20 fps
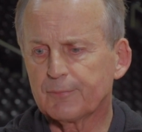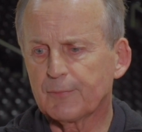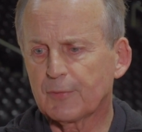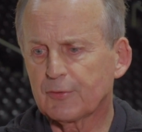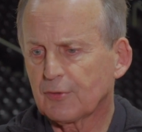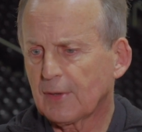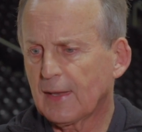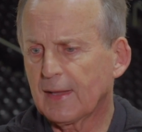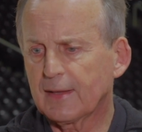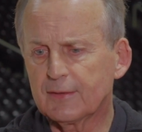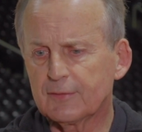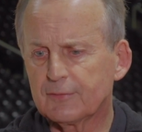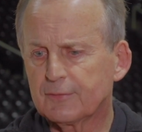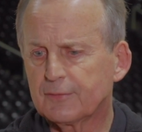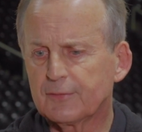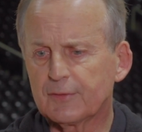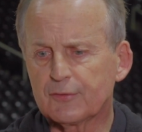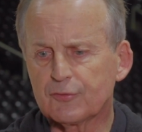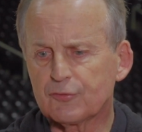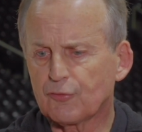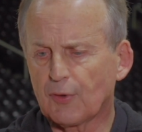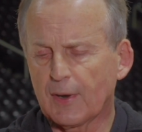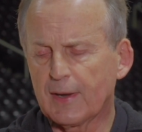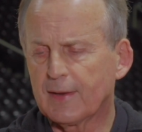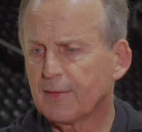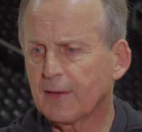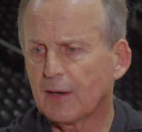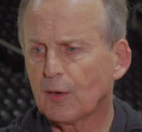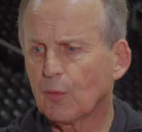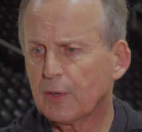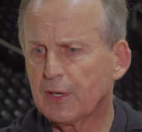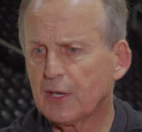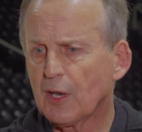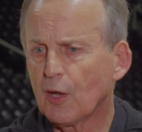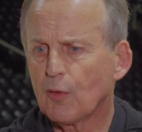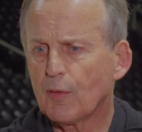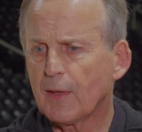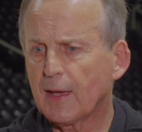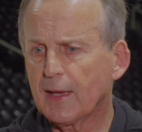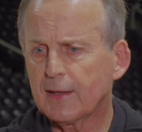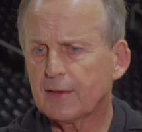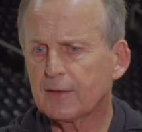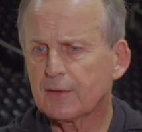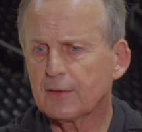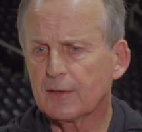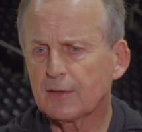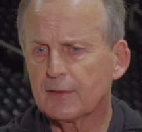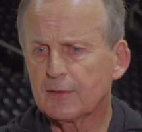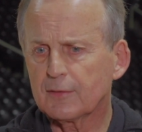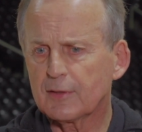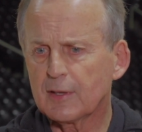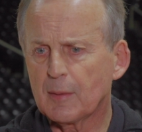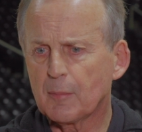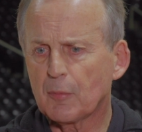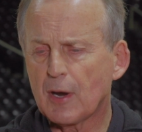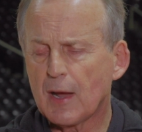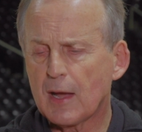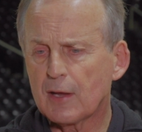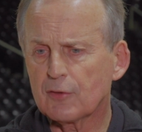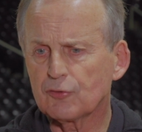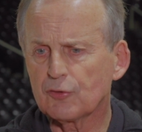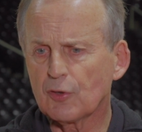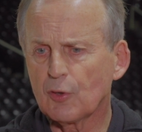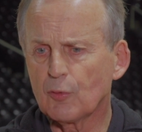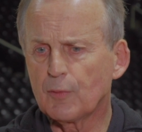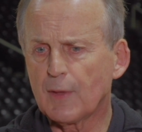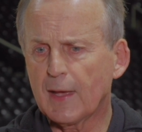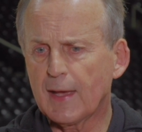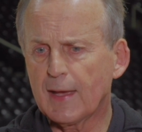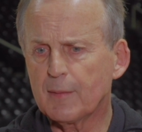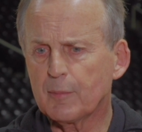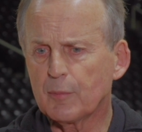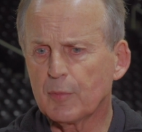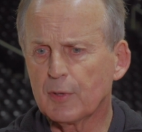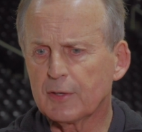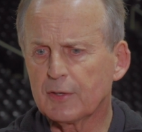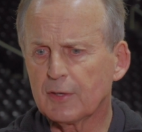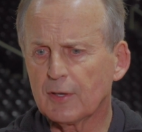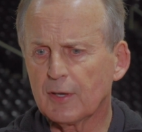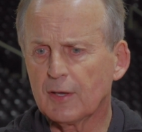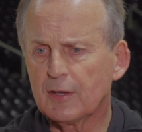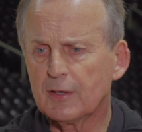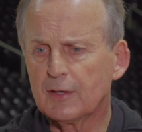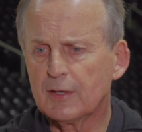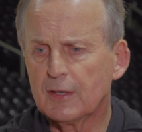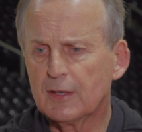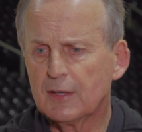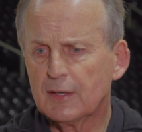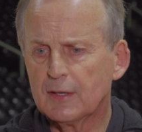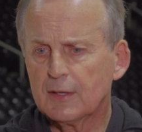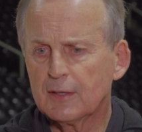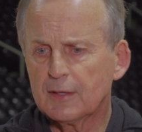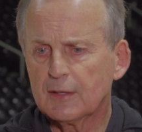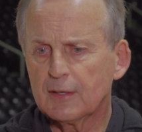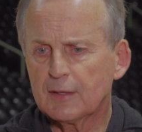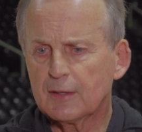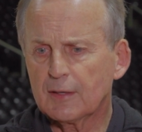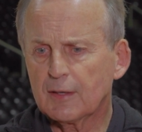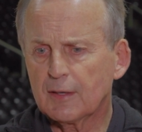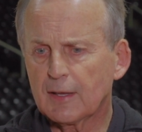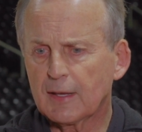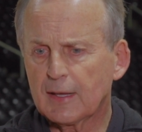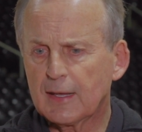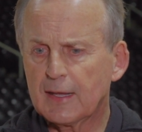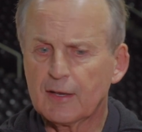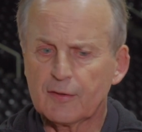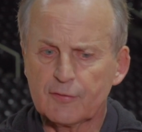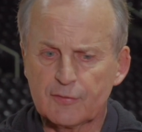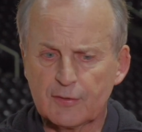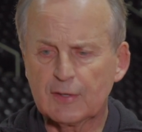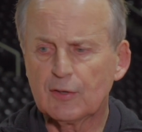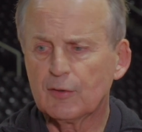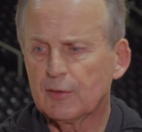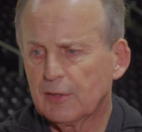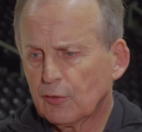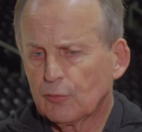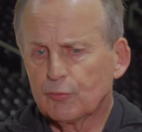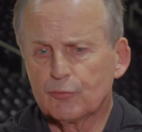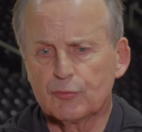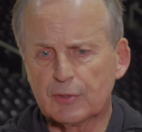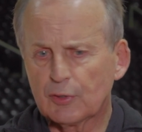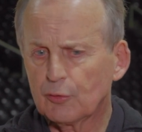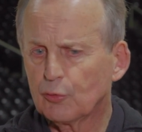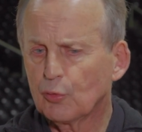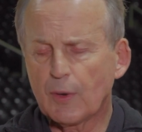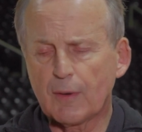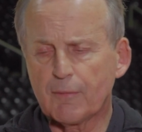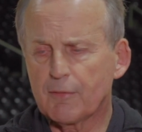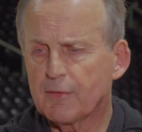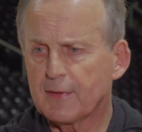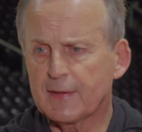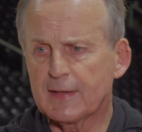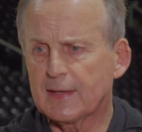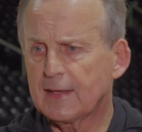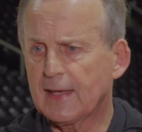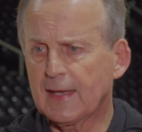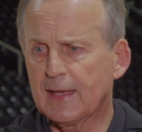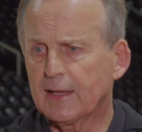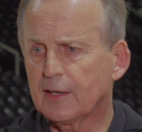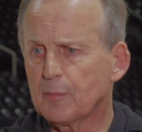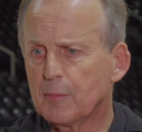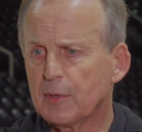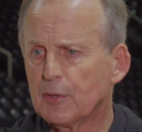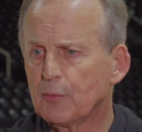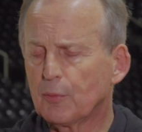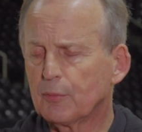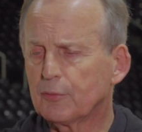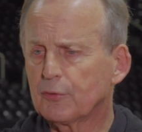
a slight strain there. We know that. Uh, the MRI showed that. But uh, again, he'll, he'll do everything he can to be